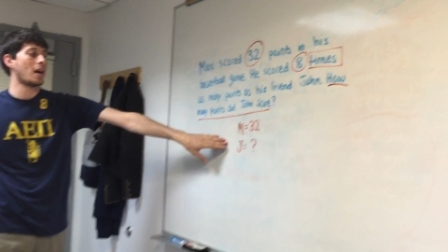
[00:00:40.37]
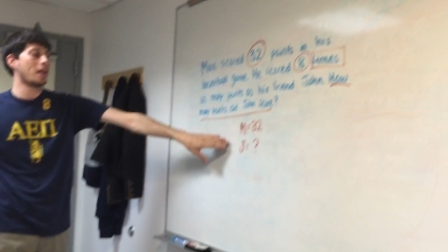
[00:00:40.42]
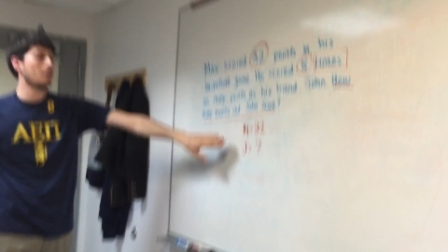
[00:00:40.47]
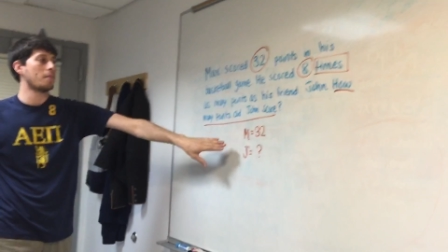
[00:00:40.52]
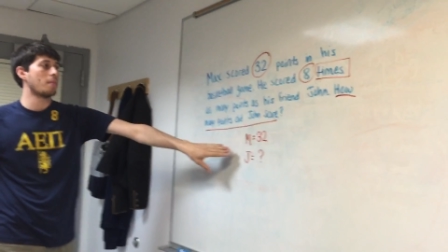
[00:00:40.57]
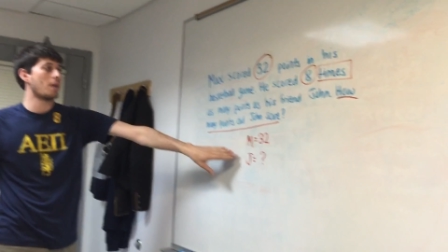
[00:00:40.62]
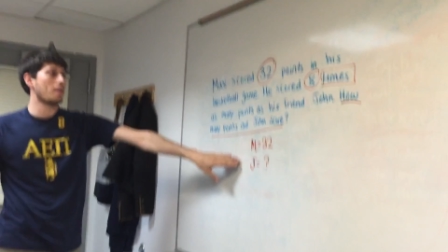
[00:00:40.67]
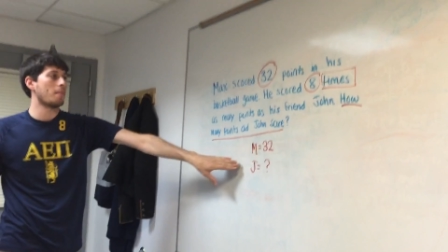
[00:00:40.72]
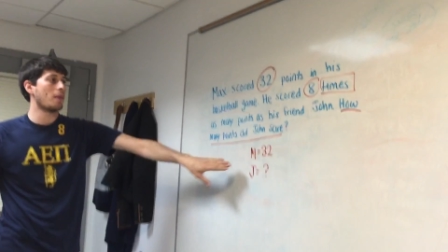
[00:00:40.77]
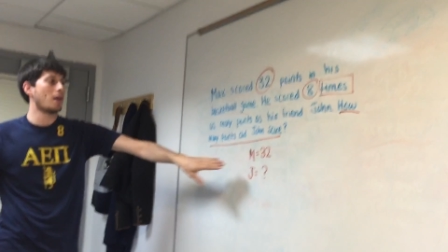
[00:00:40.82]
that
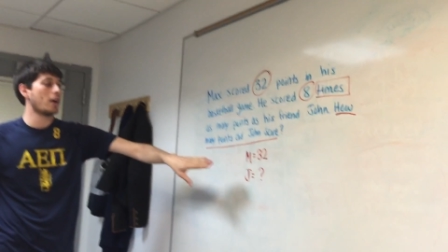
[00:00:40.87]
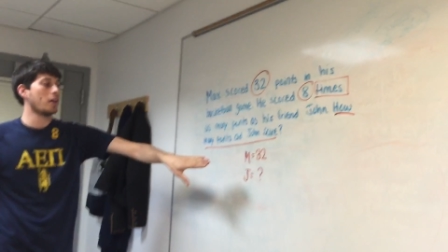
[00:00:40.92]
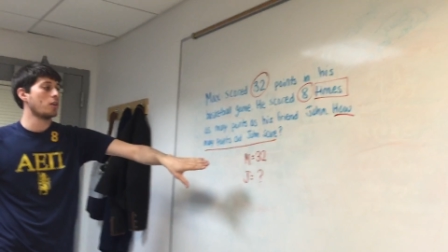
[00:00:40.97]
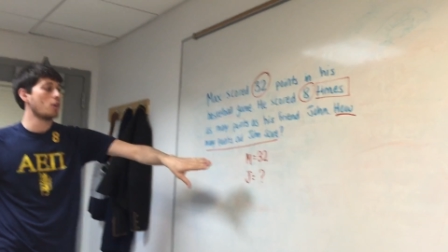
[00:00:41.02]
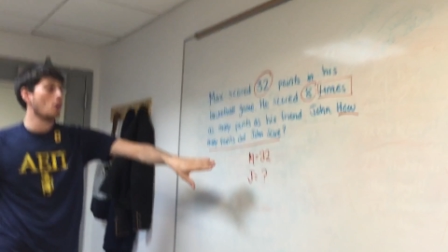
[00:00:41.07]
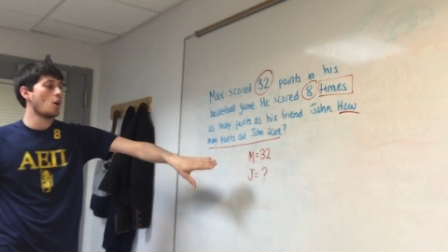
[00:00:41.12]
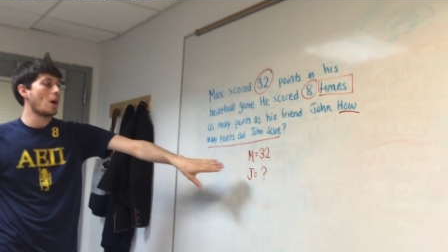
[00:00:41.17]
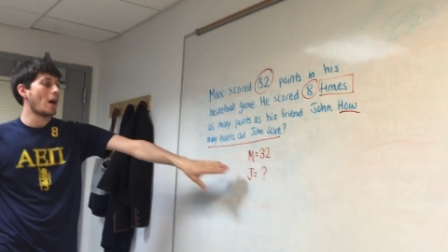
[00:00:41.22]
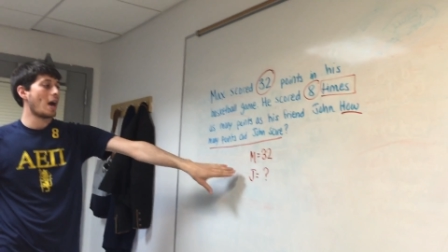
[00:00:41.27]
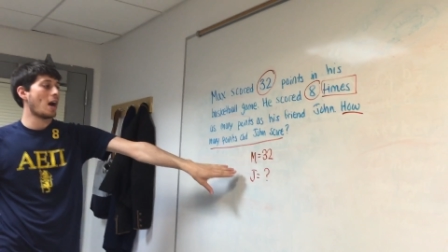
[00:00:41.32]
in my
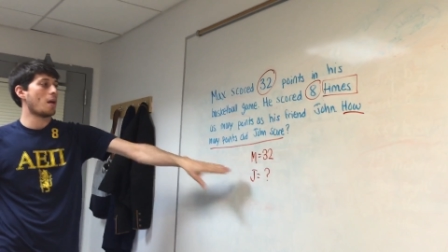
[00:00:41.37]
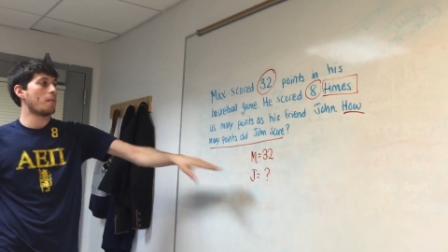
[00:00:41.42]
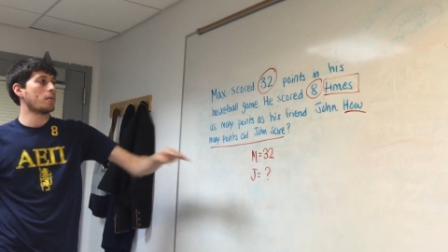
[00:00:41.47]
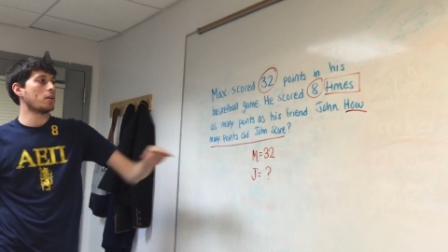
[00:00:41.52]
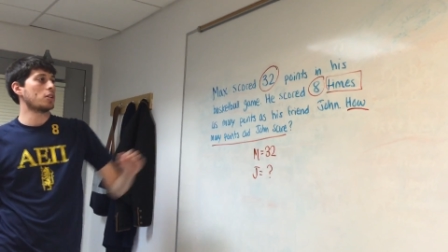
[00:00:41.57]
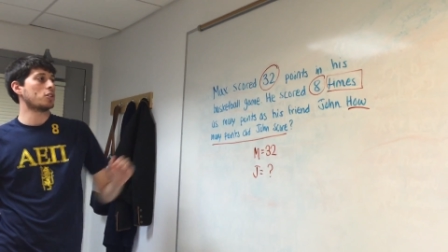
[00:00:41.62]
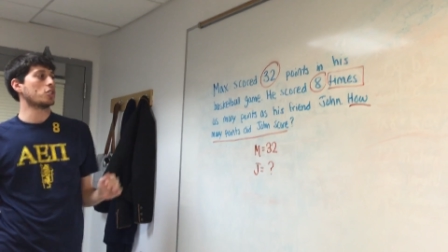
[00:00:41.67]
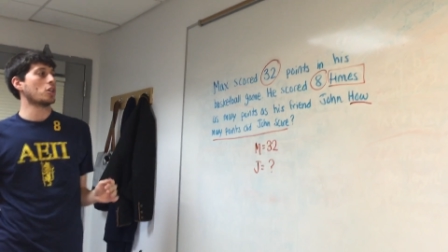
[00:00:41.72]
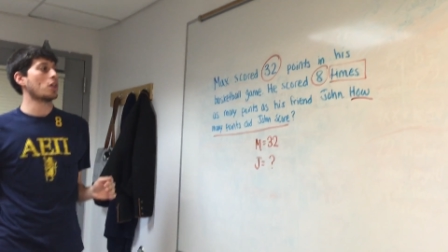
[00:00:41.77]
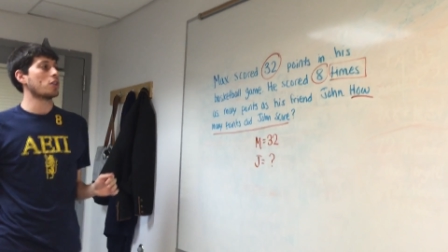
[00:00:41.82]
mind, how
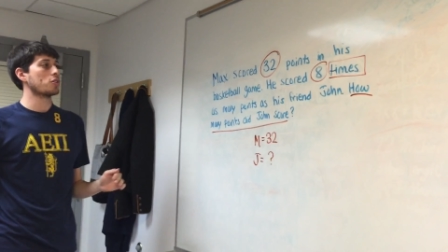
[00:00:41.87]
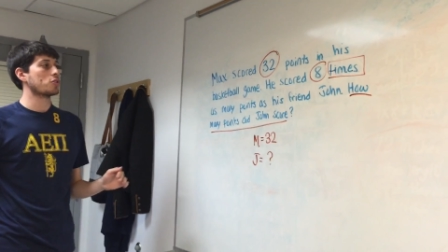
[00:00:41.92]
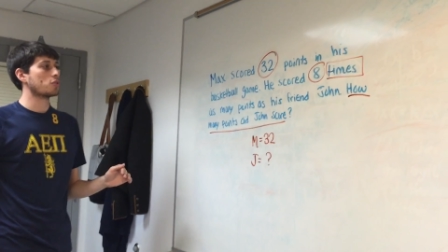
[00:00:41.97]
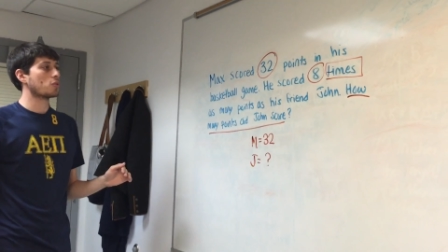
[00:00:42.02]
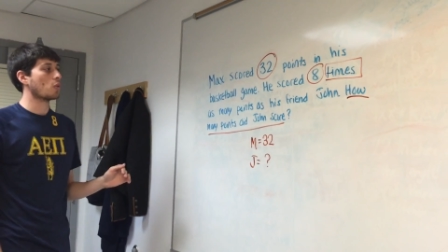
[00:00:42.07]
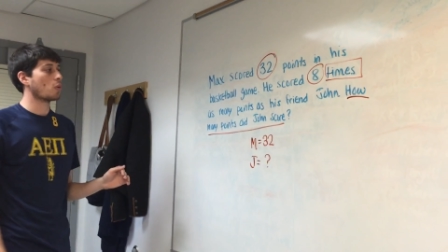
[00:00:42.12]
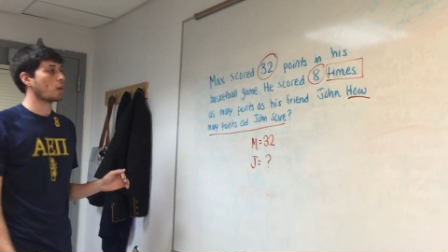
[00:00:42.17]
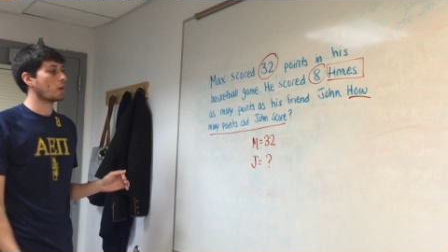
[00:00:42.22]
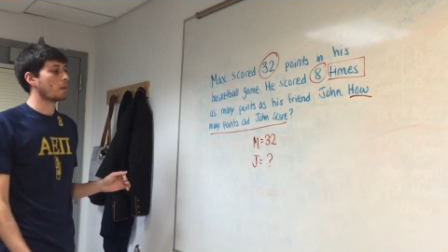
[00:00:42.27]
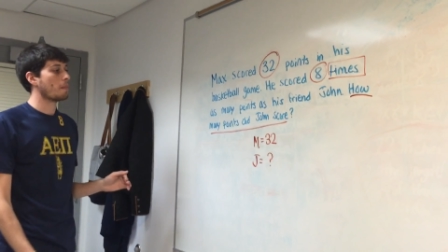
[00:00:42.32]
many John
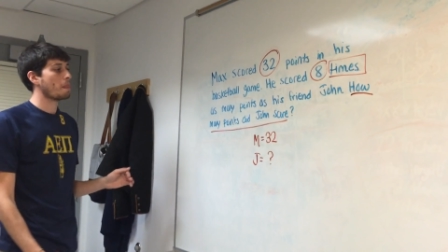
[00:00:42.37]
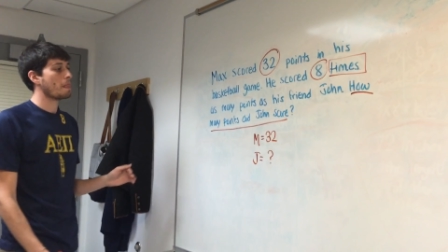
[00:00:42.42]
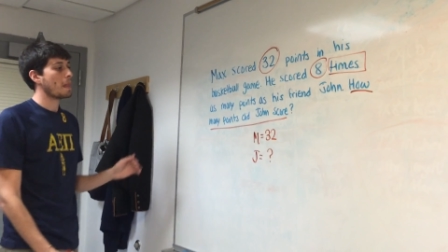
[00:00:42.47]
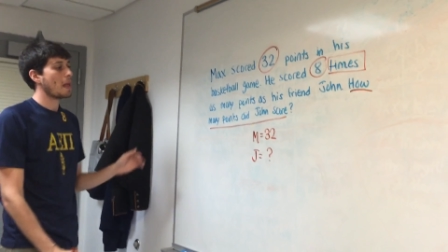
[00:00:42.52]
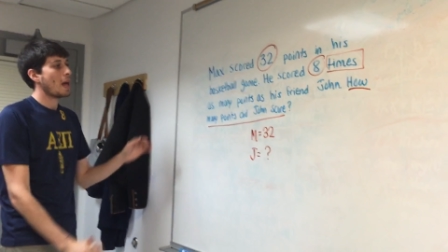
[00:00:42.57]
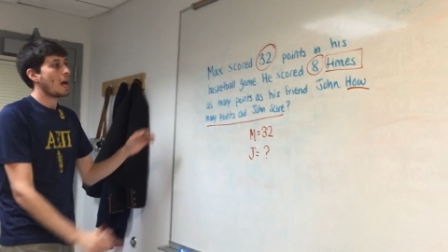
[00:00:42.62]
scored.